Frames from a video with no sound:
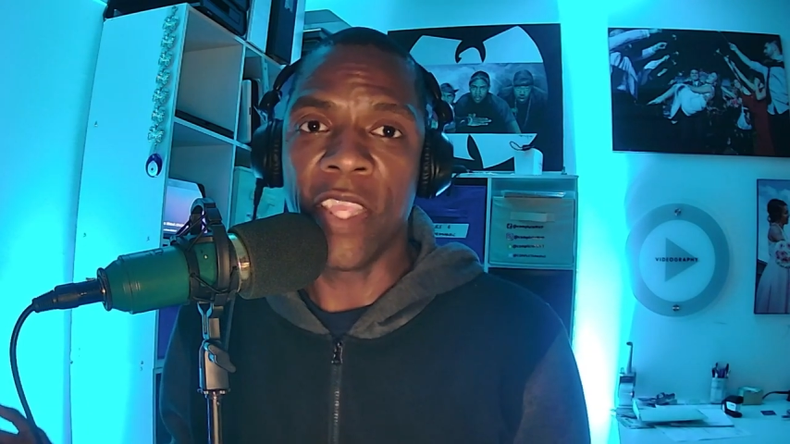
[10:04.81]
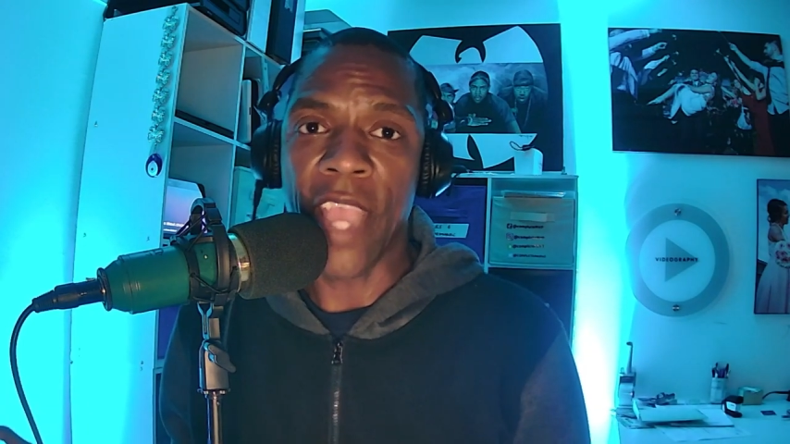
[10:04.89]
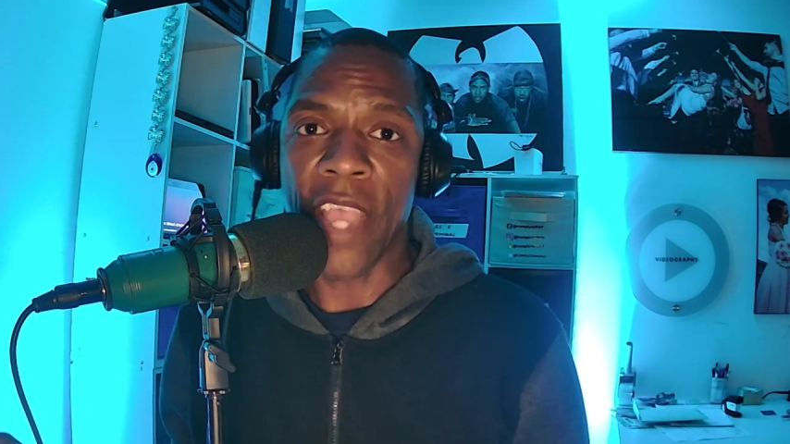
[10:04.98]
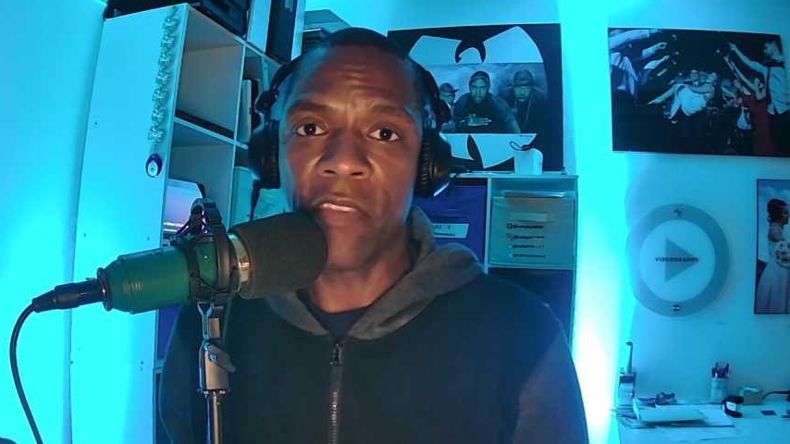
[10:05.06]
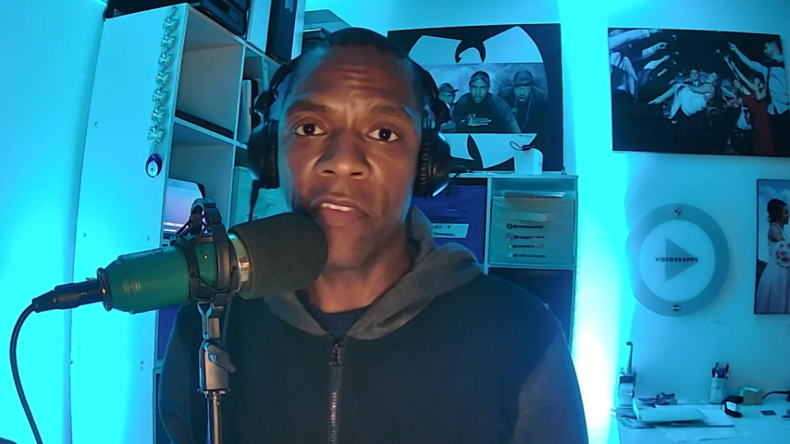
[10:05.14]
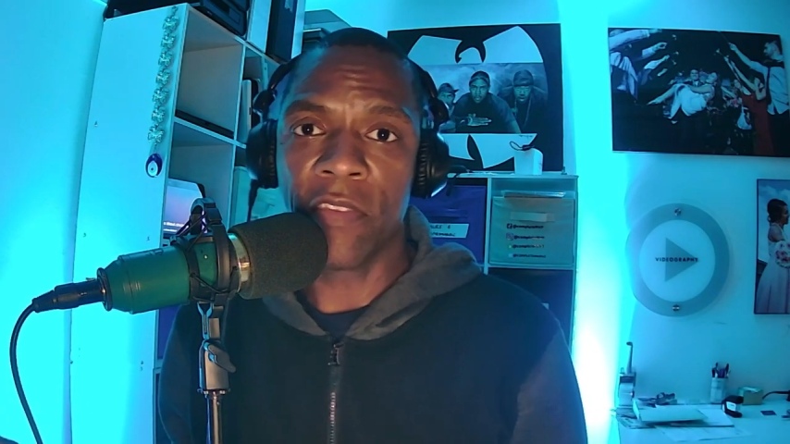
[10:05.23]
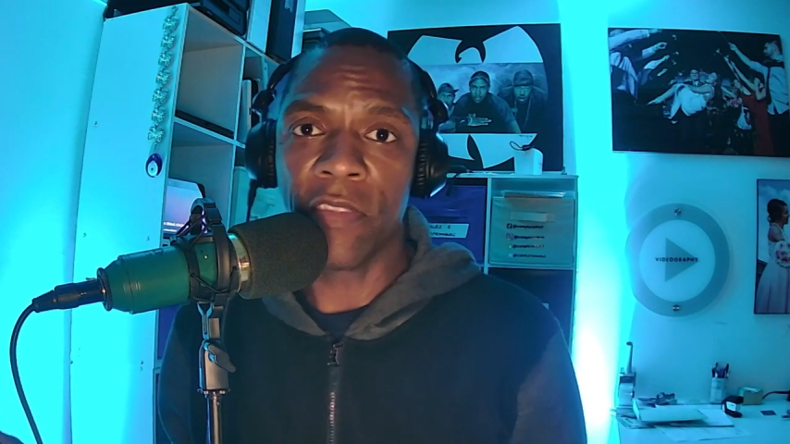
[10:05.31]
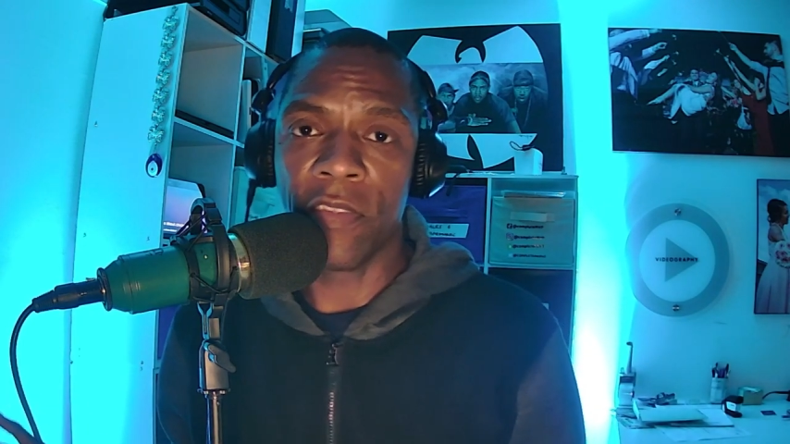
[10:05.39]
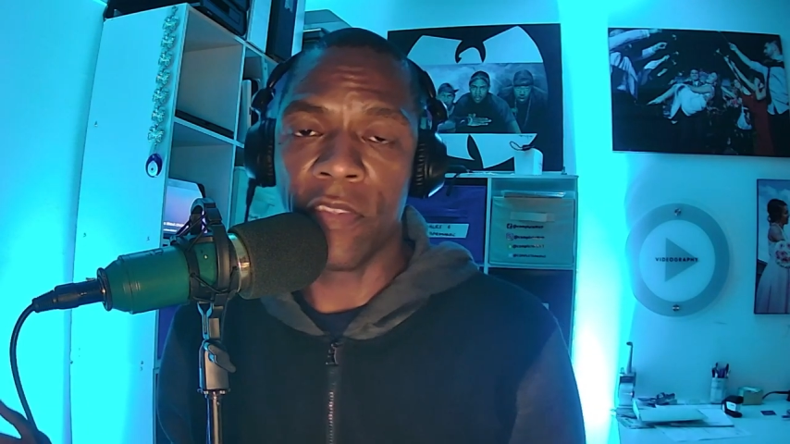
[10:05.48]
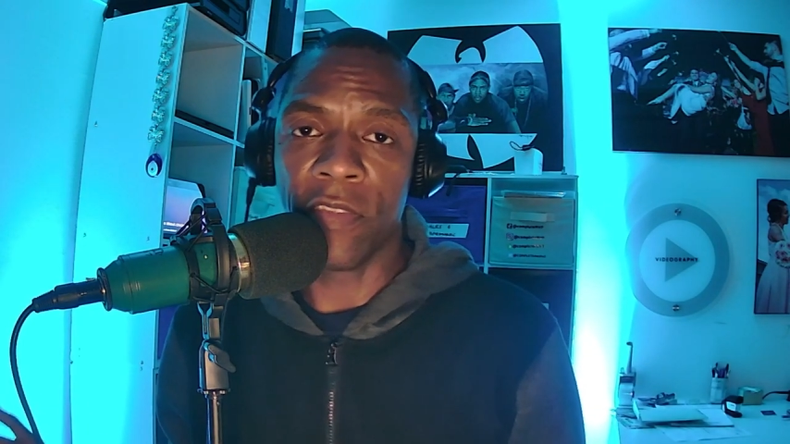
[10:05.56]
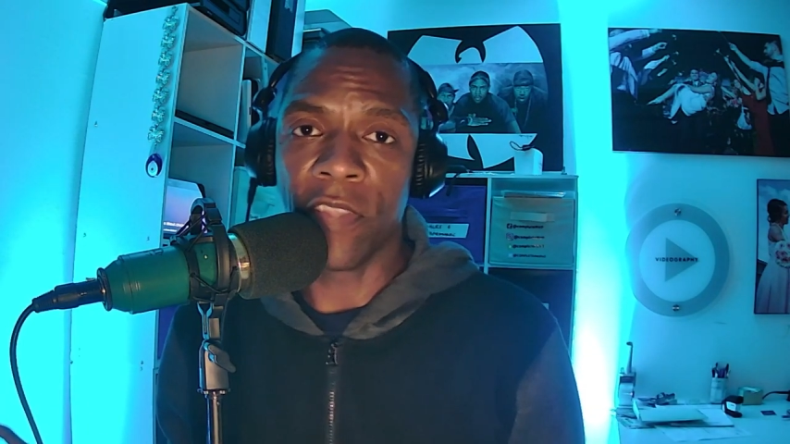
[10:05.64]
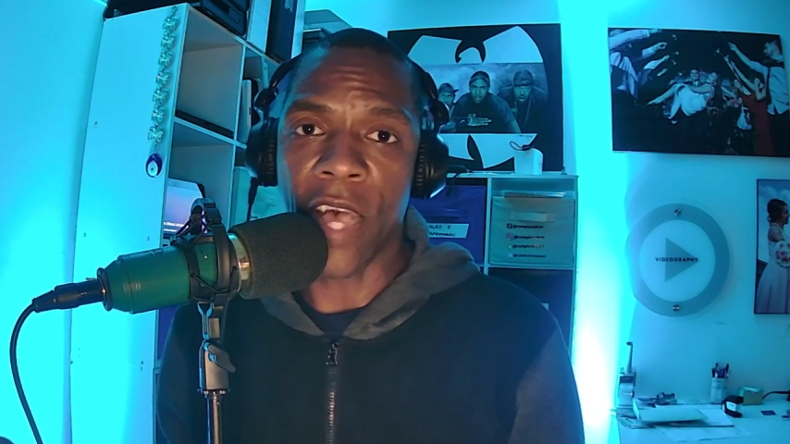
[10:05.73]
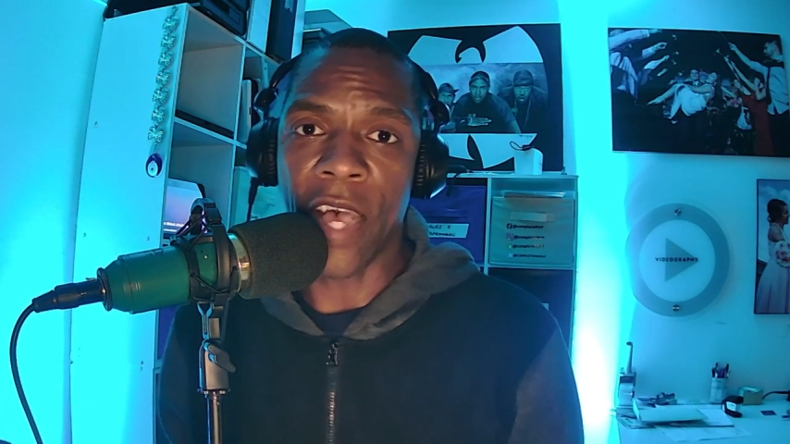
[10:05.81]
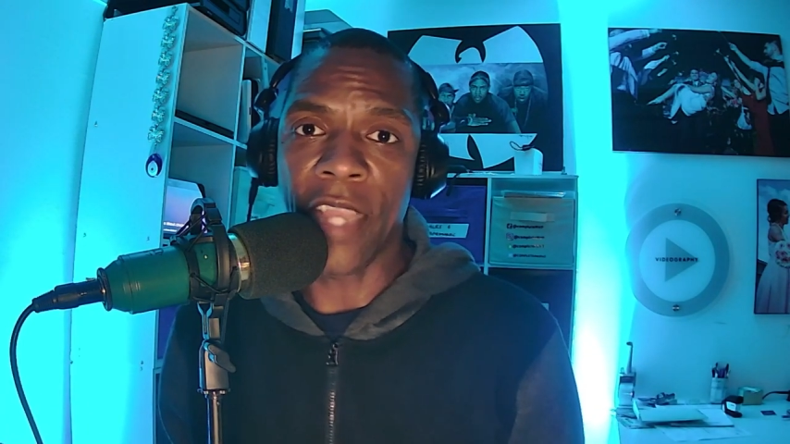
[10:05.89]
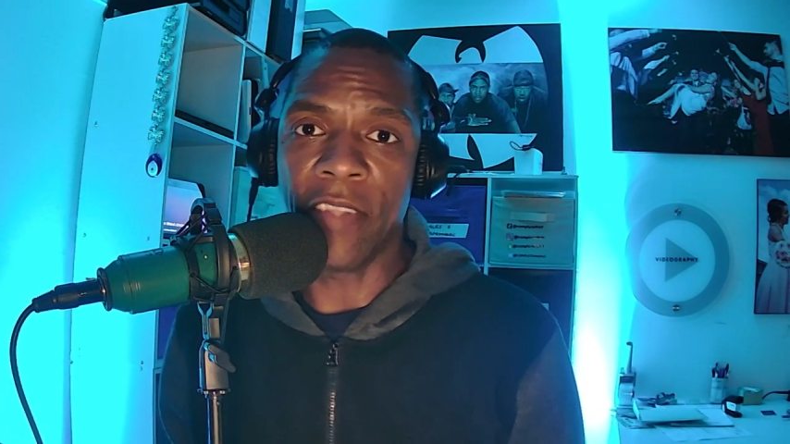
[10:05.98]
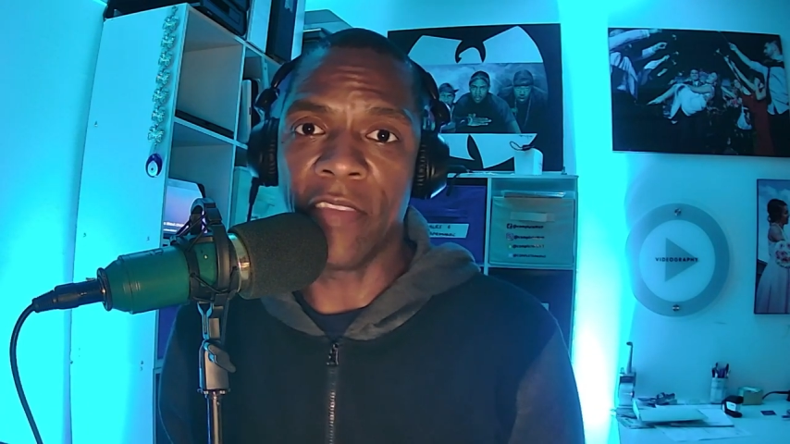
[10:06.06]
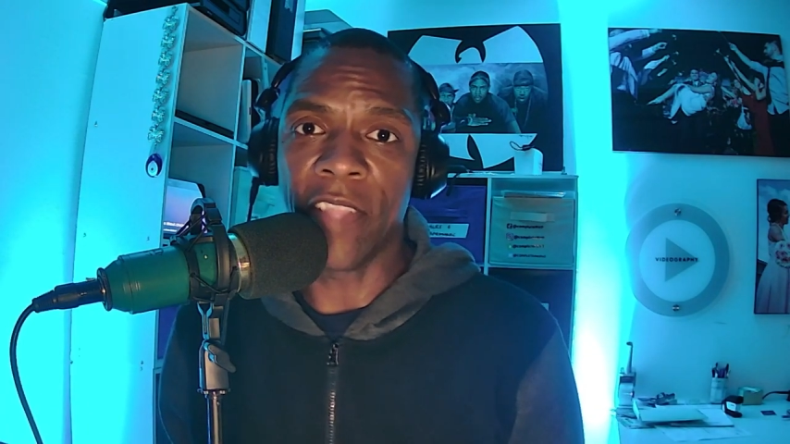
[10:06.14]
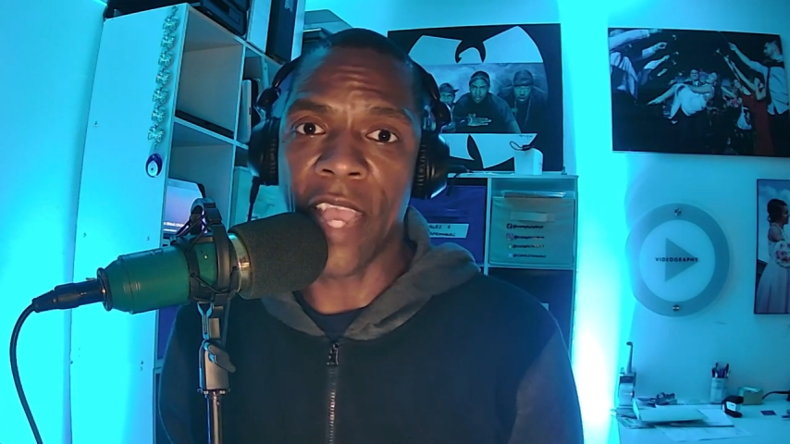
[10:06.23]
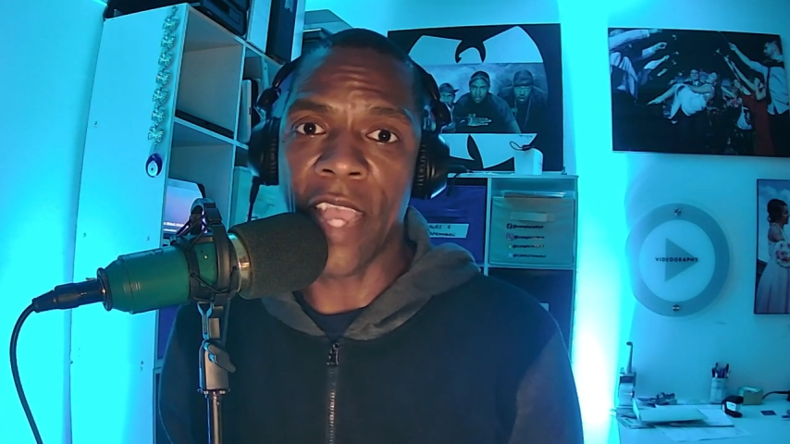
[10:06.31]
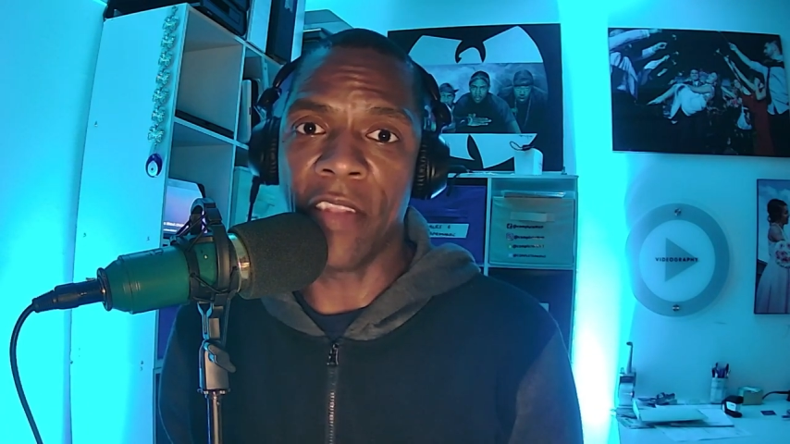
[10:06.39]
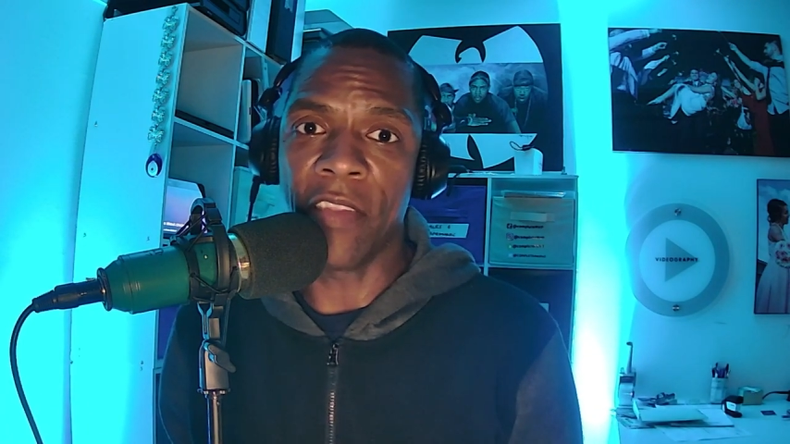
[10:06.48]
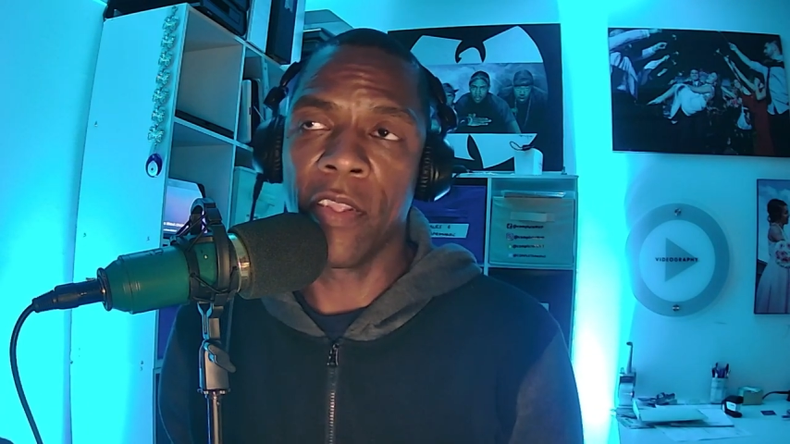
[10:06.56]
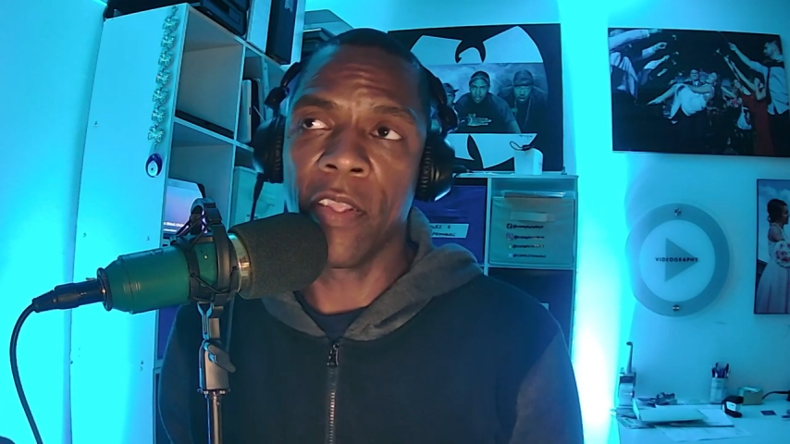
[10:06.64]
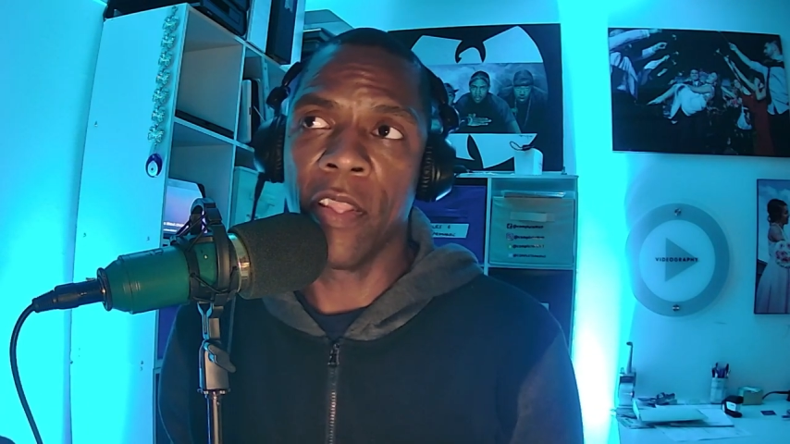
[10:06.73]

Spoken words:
guests decides that